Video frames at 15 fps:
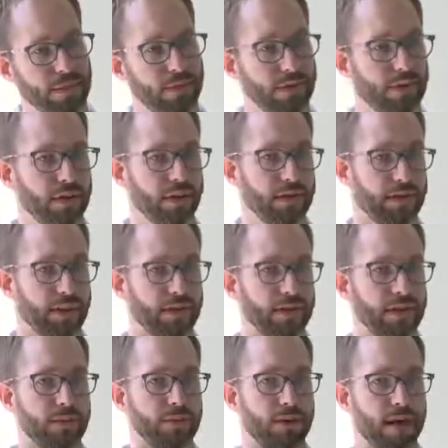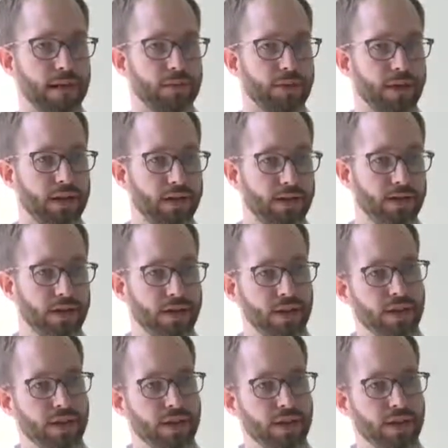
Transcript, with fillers: which are essentially pipelines for